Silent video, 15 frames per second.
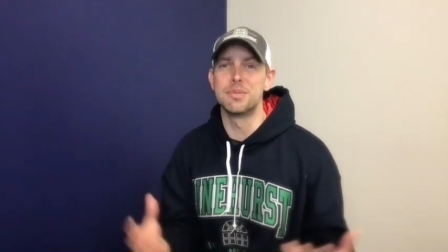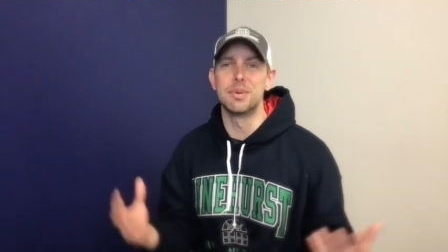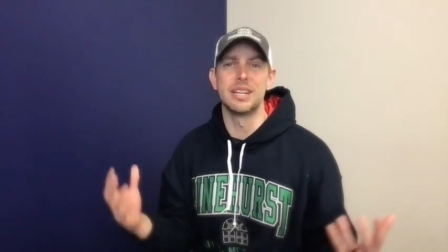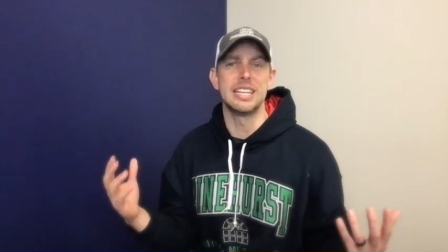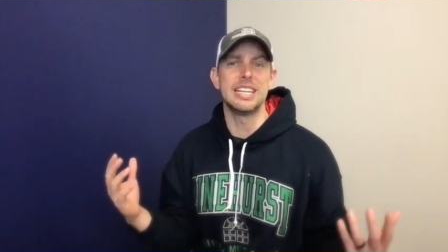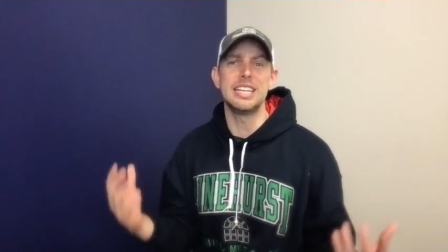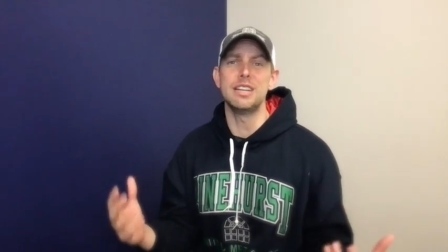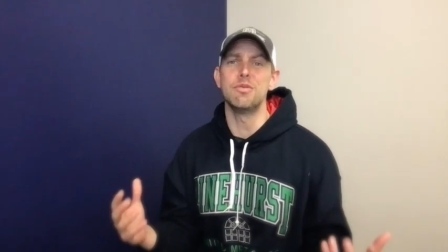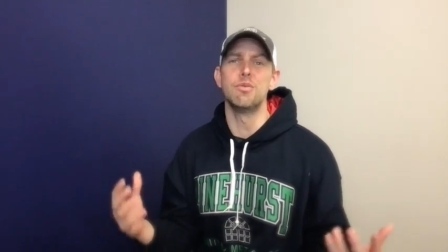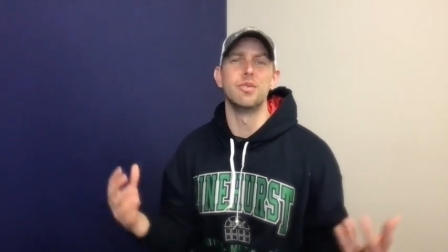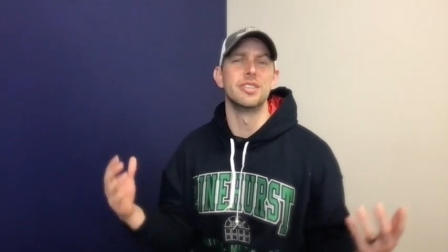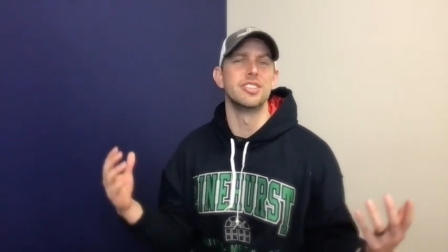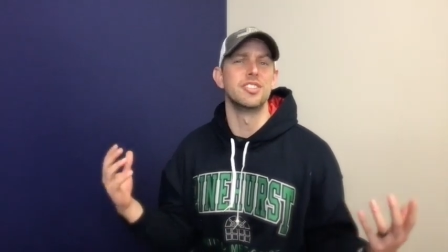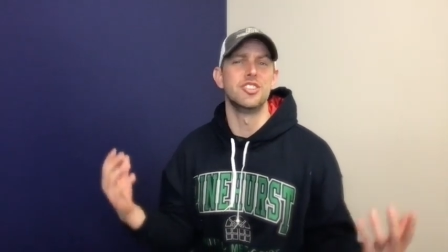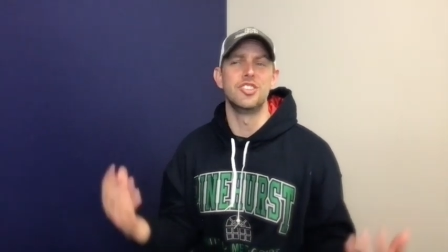but it
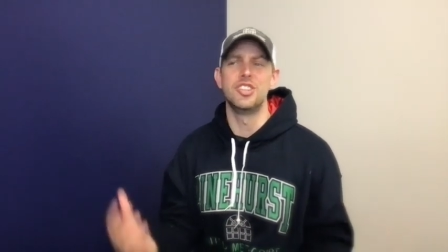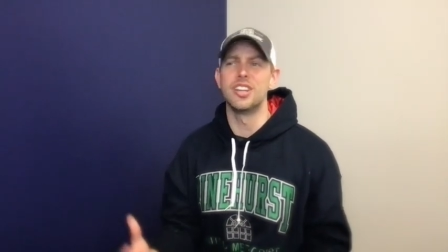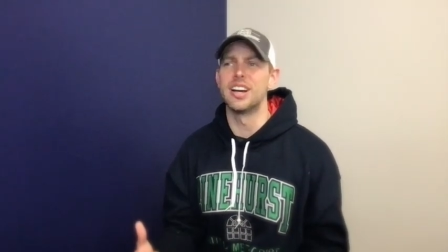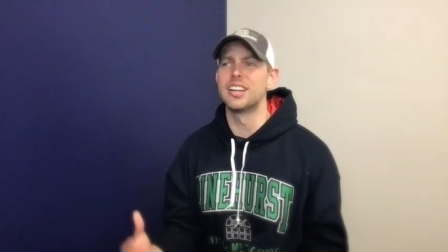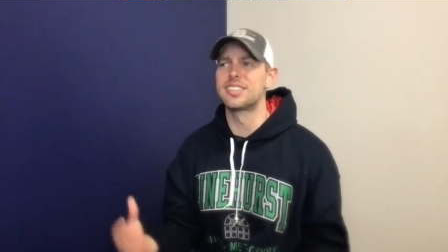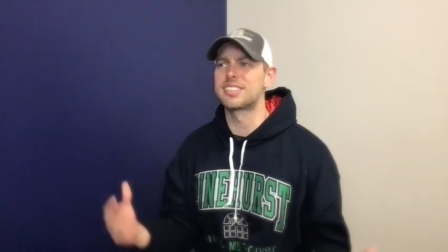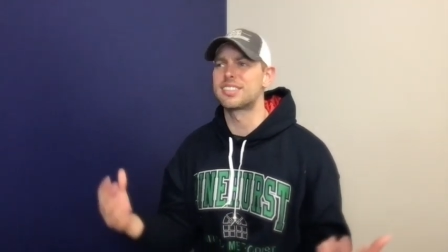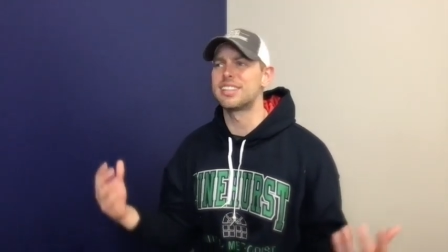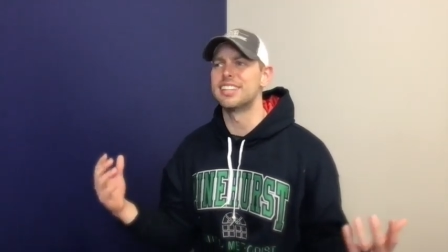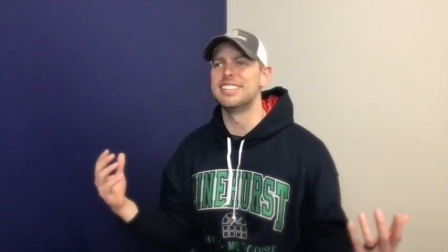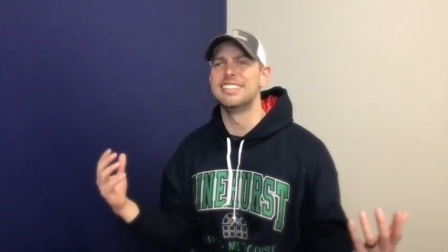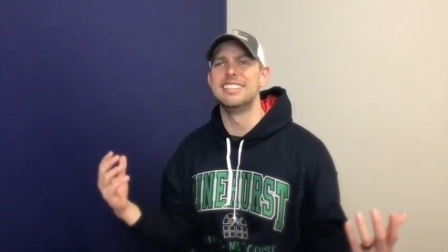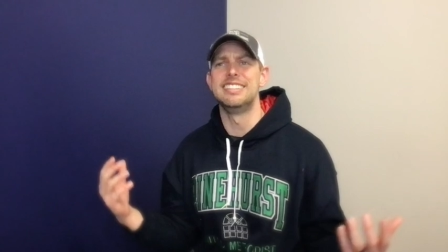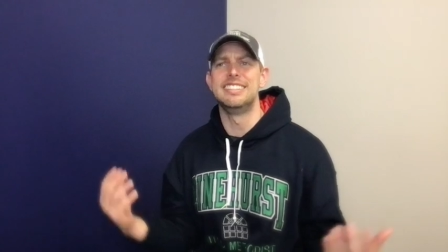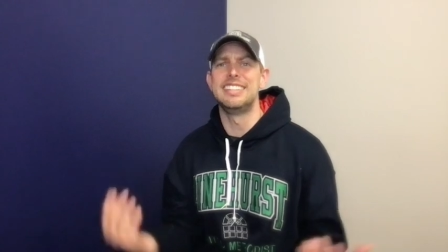was just
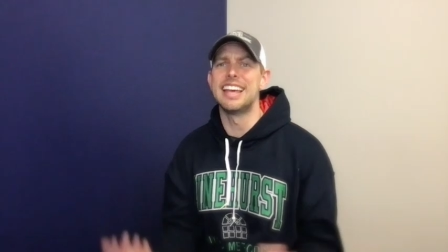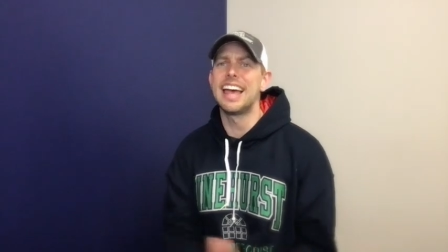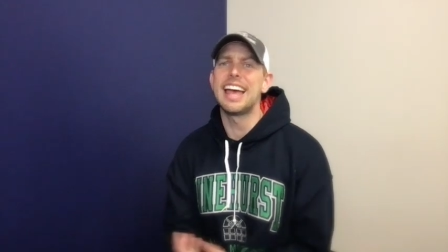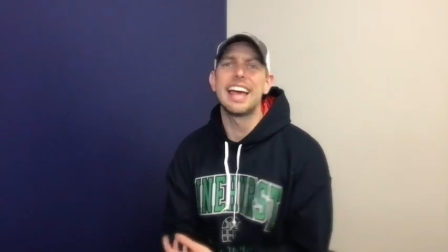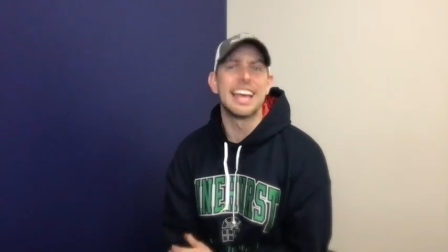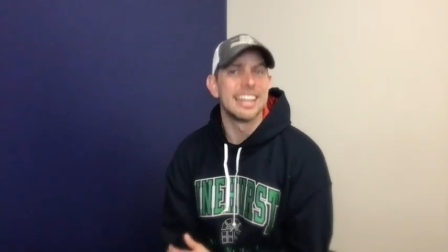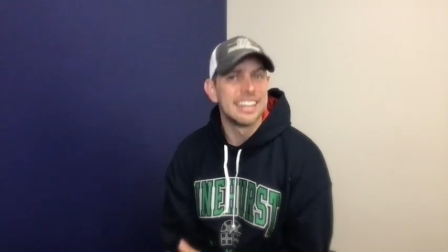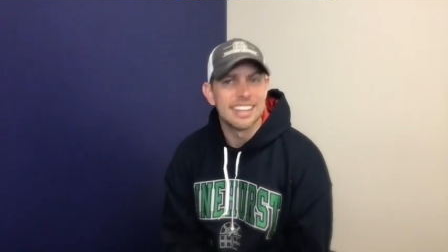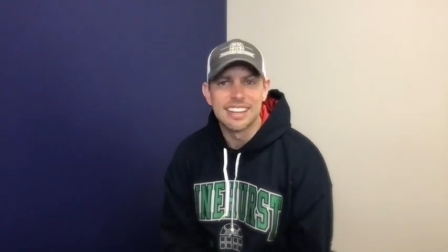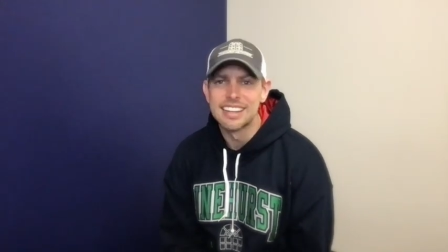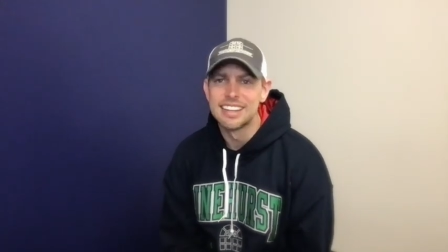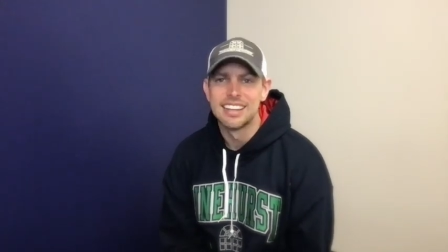dead.